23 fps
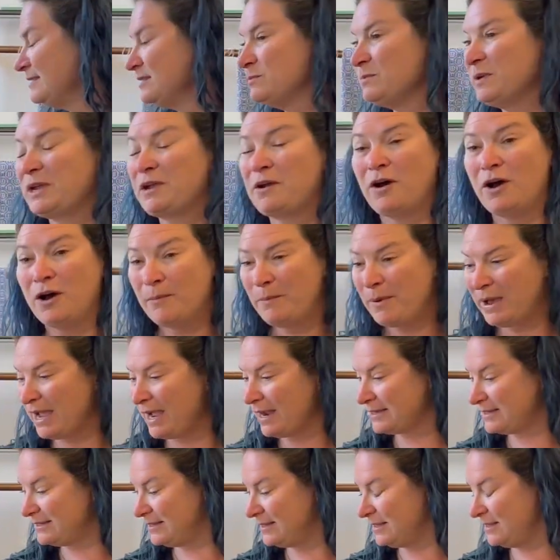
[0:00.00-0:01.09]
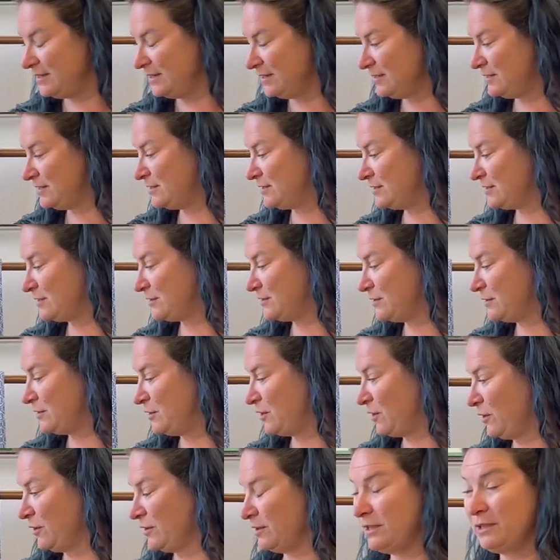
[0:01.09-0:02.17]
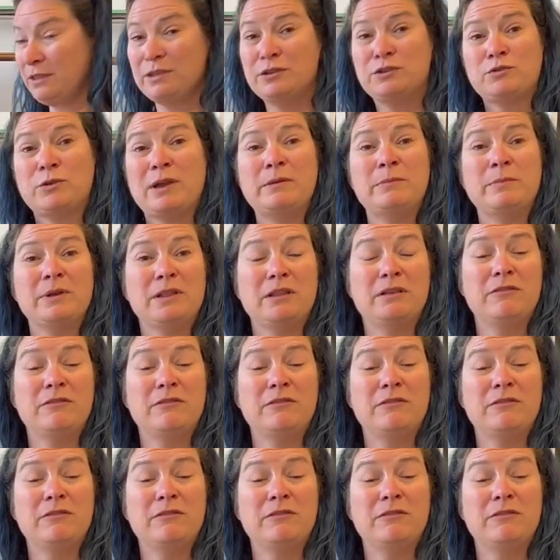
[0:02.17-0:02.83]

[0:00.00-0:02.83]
is my compact that is currently the treadmill